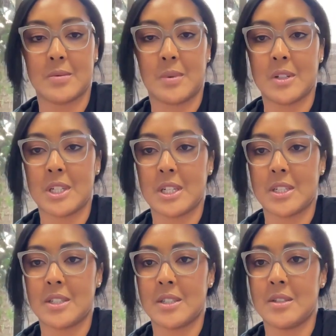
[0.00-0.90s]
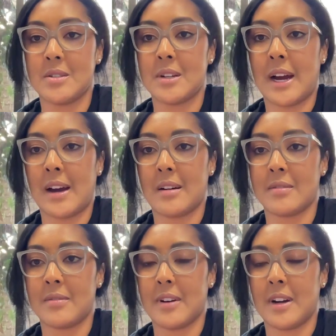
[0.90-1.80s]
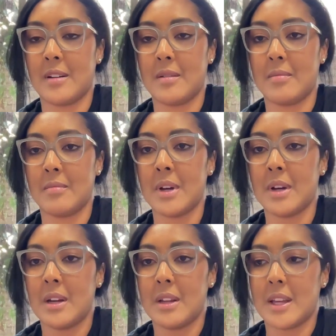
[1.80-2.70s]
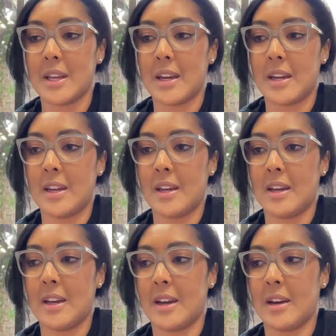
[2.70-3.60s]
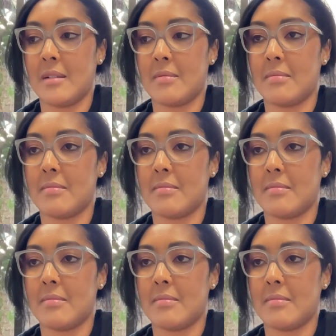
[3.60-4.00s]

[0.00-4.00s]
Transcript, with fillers: Walter, do you have um, like any uh,